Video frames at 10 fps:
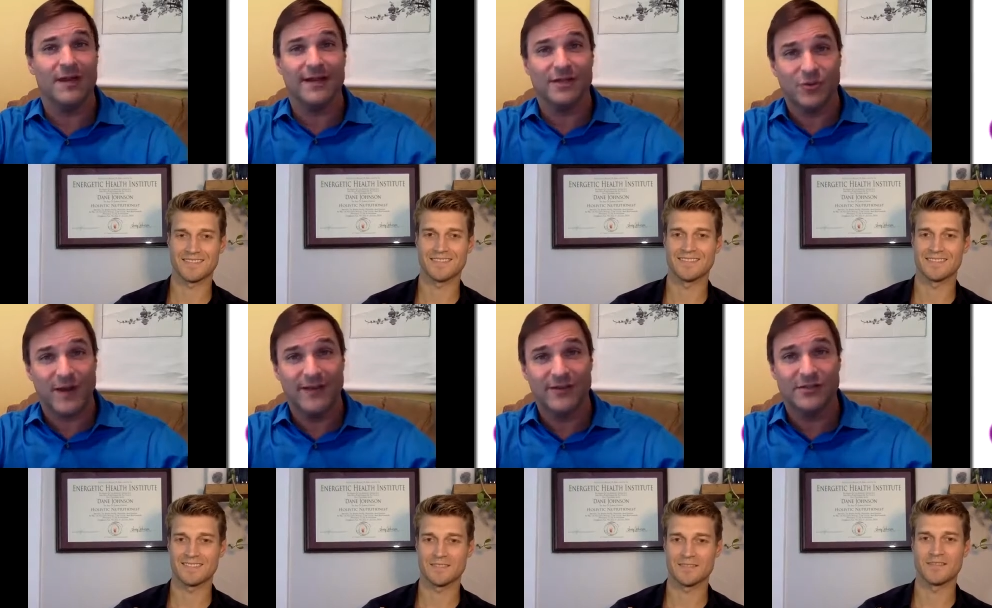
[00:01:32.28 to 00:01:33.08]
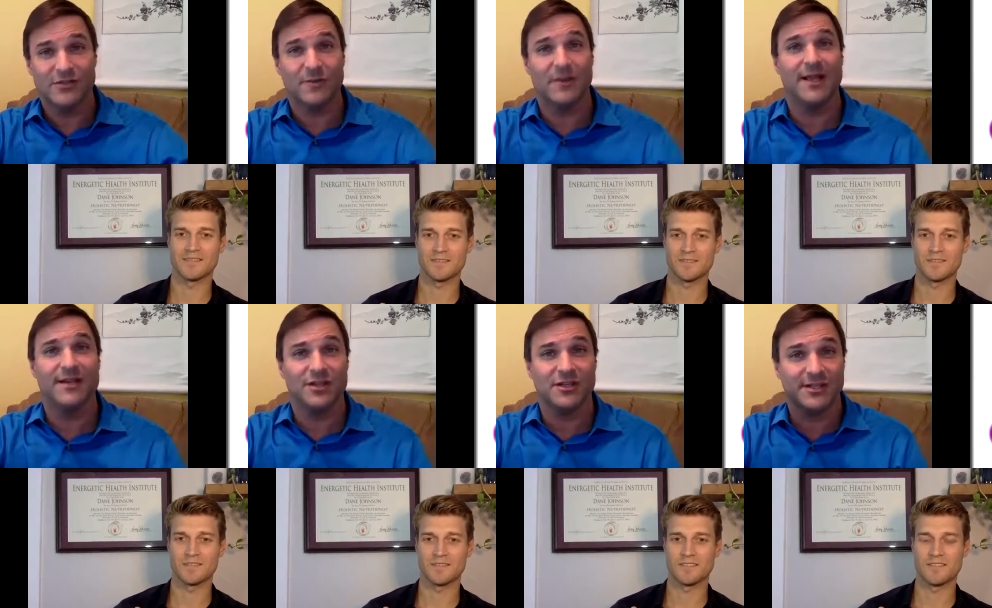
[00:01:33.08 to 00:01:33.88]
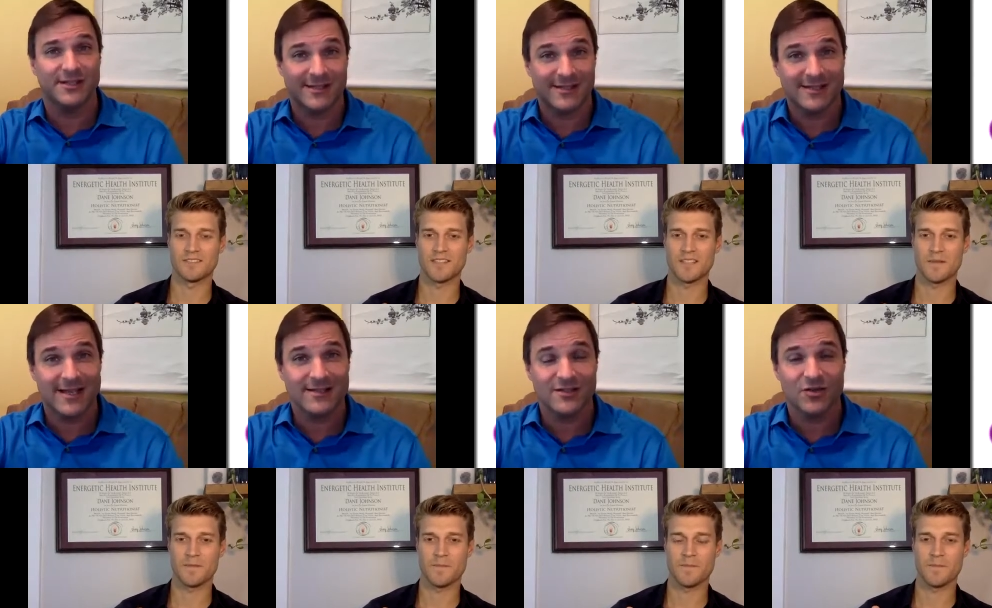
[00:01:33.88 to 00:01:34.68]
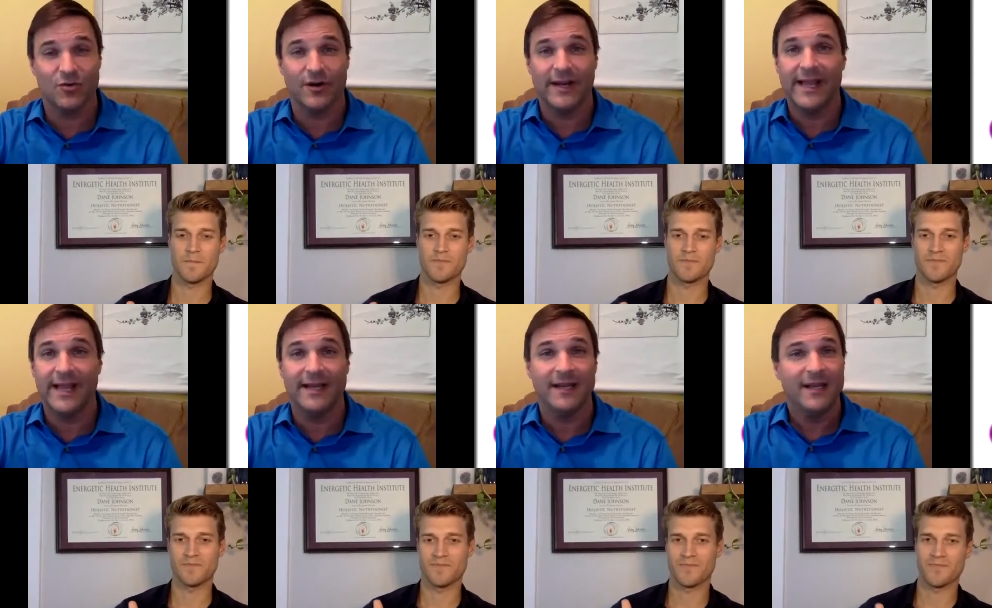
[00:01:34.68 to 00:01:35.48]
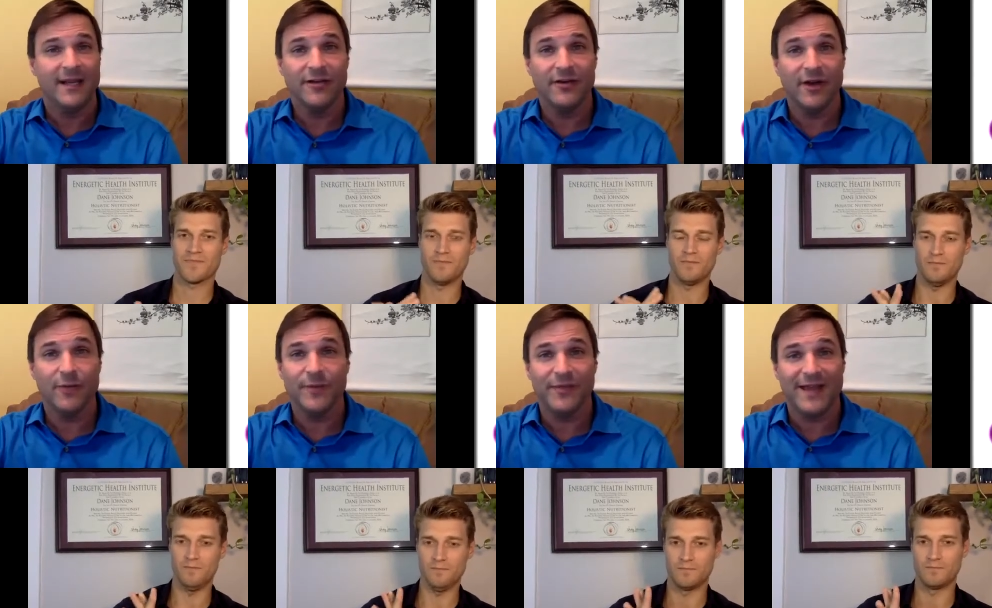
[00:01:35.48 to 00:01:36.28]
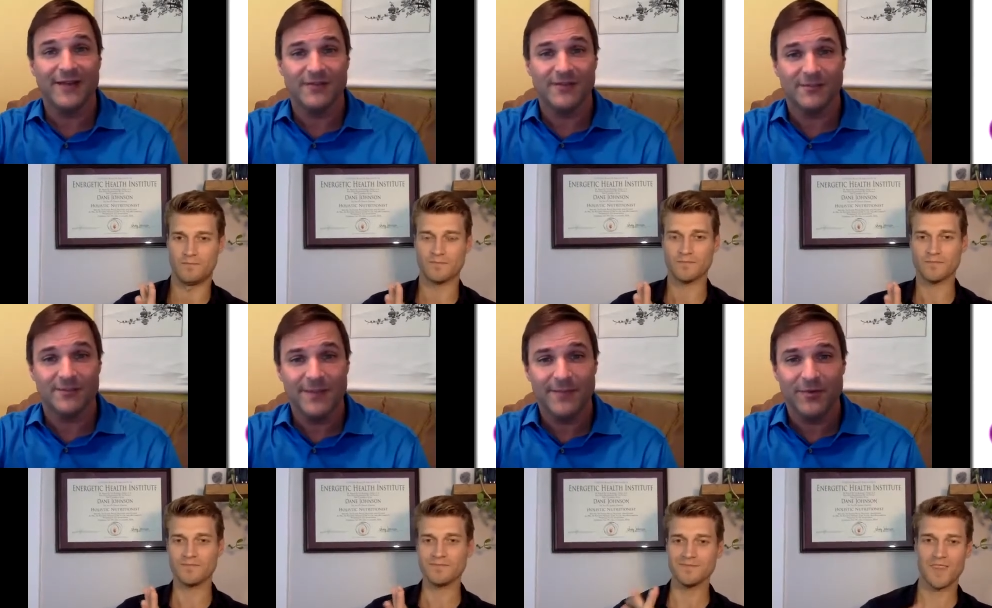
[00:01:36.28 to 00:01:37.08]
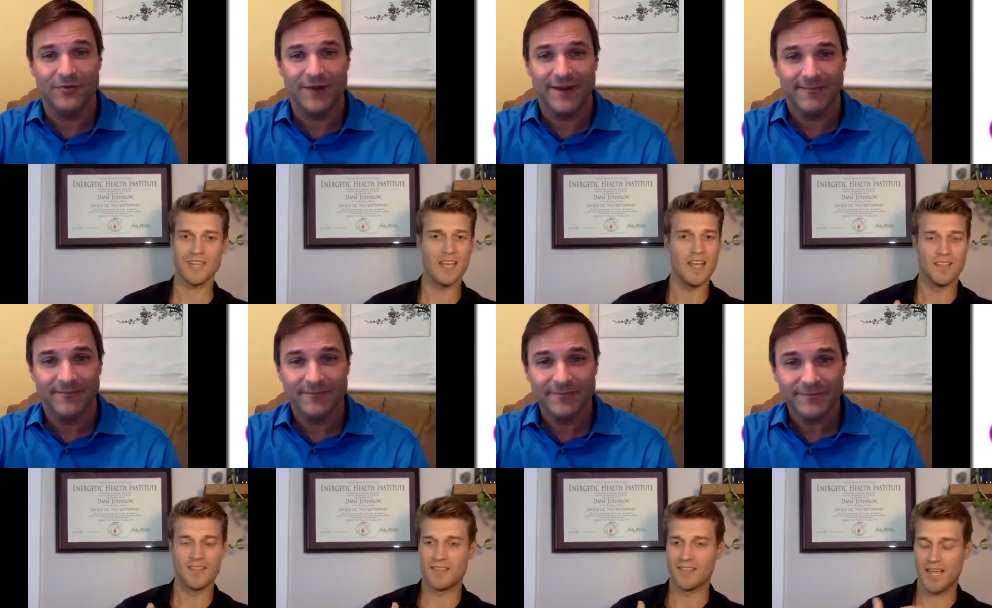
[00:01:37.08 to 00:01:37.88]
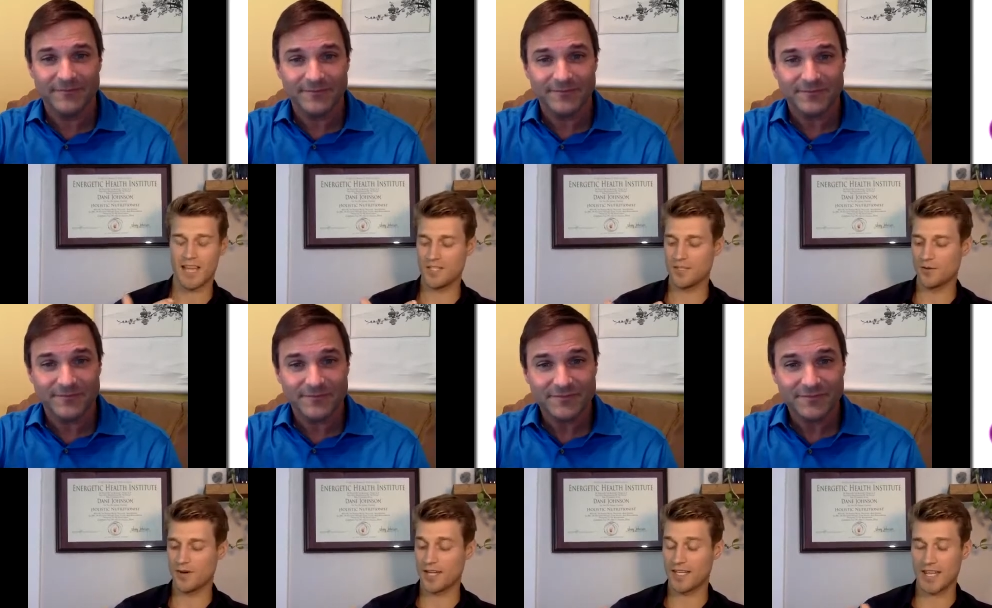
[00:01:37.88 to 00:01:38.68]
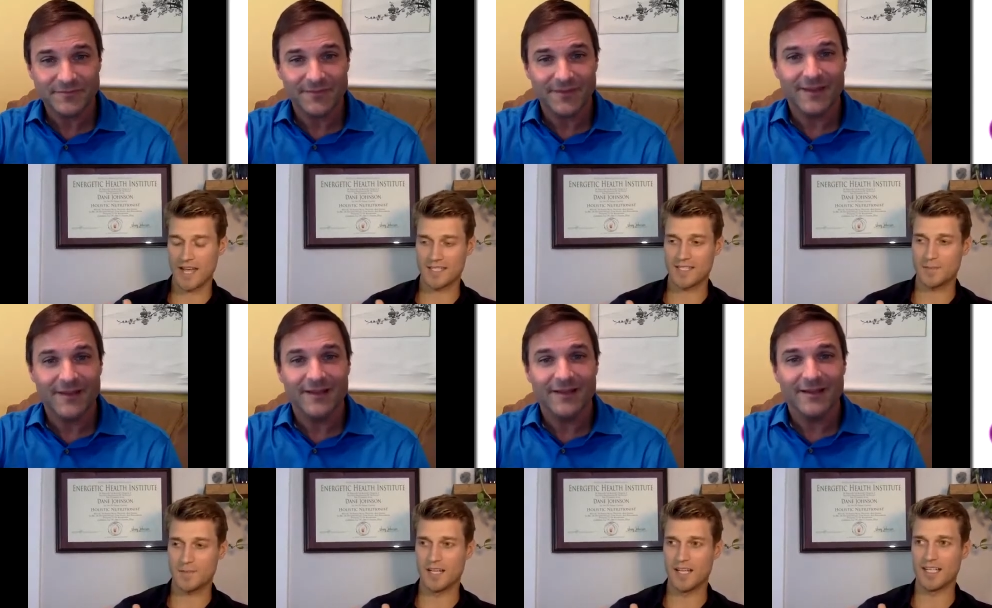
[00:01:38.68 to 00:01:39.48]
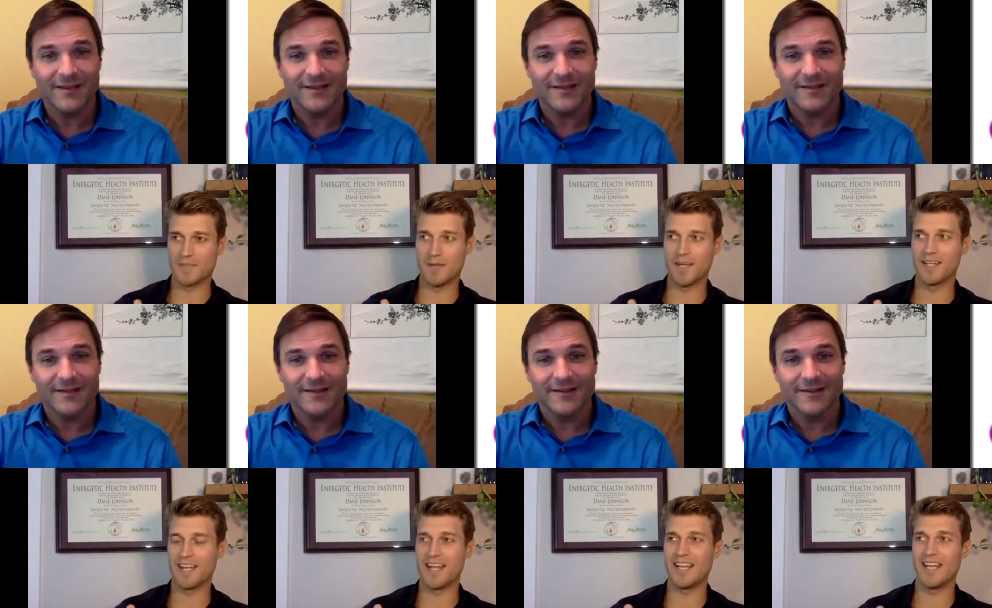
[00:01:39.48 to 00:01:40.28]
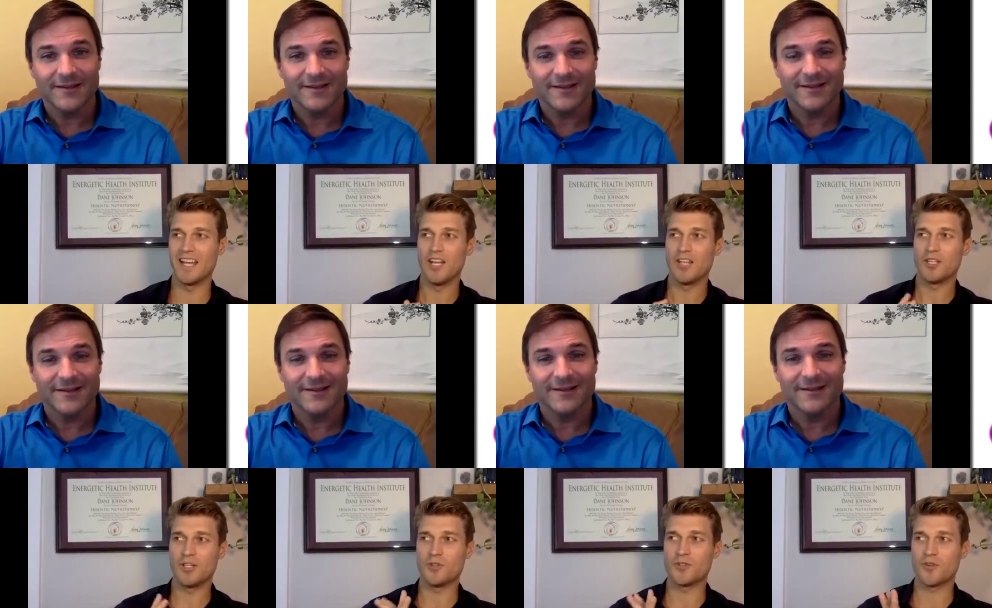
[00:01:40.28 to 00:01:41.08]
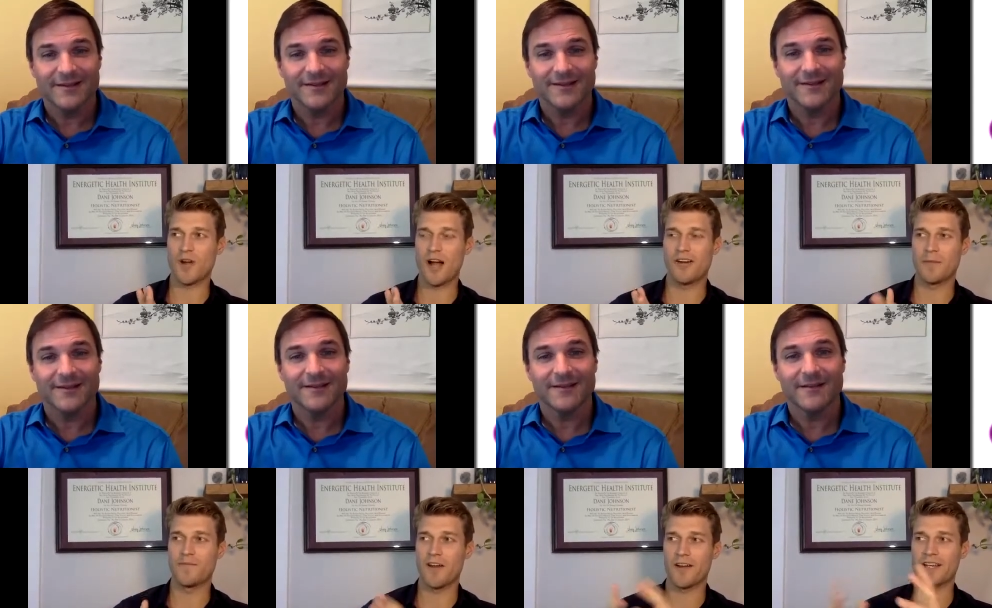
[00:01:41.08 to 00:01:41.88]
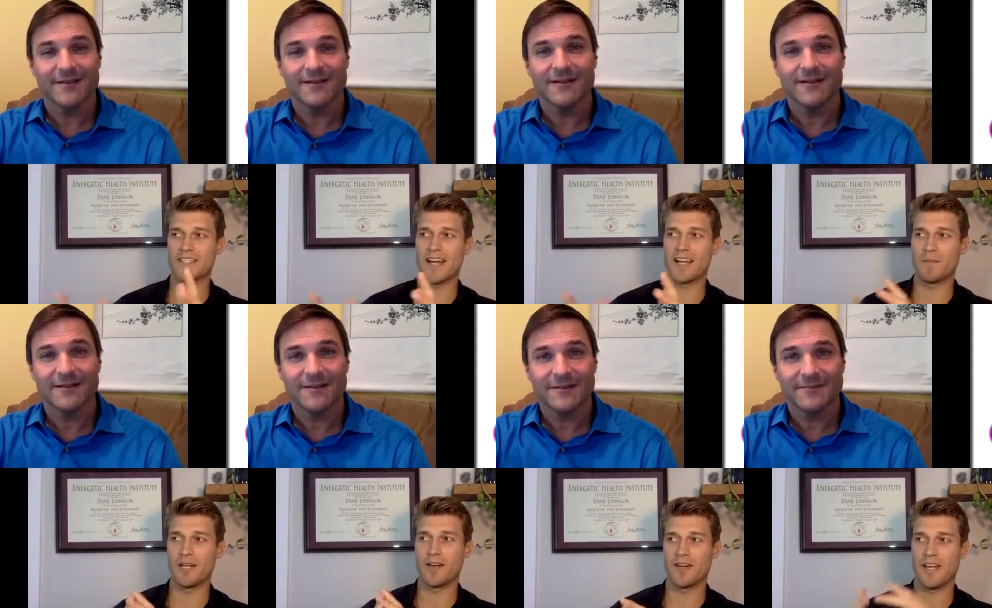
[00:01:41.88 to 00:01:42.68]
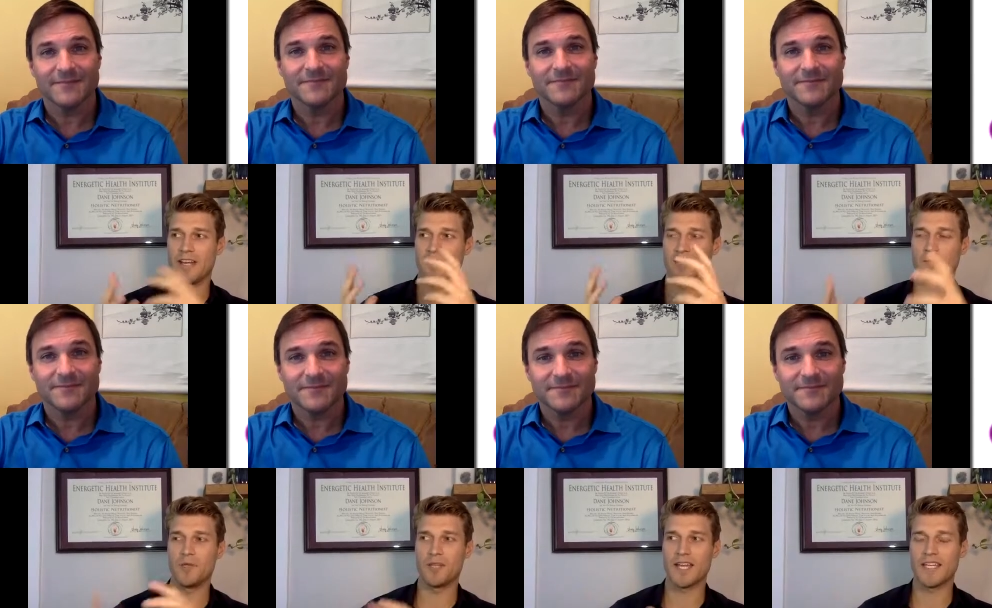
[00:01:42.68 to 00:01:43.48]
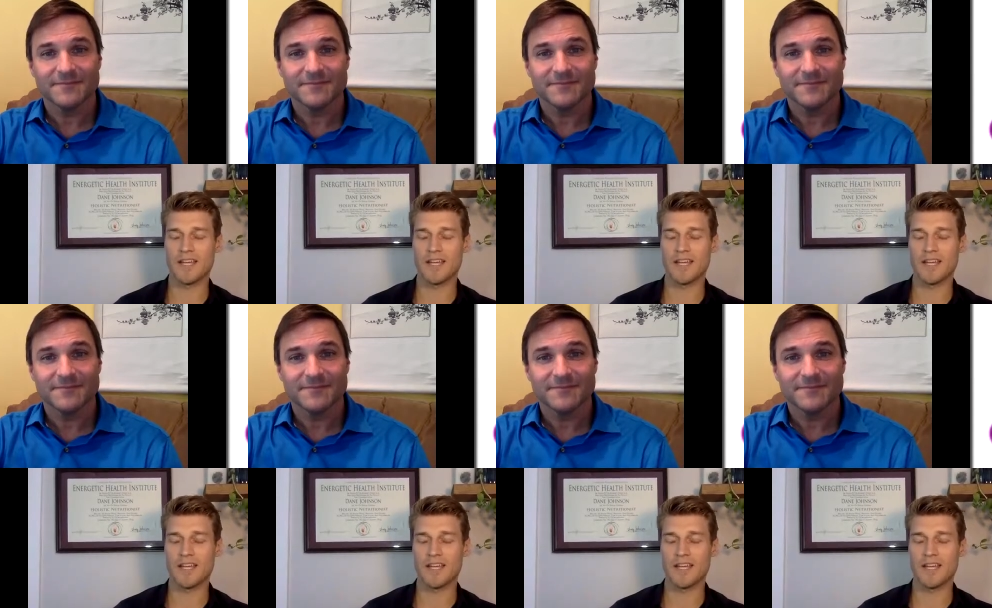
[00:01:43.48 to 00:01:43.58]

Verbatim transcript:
Speaker 1: of trials and tribulation to success story and you're helping thousands of people right
Speaker 2: thanks you greg yes it's been a, it's been a huge trial, and I'm very excited to be here and, and communicate to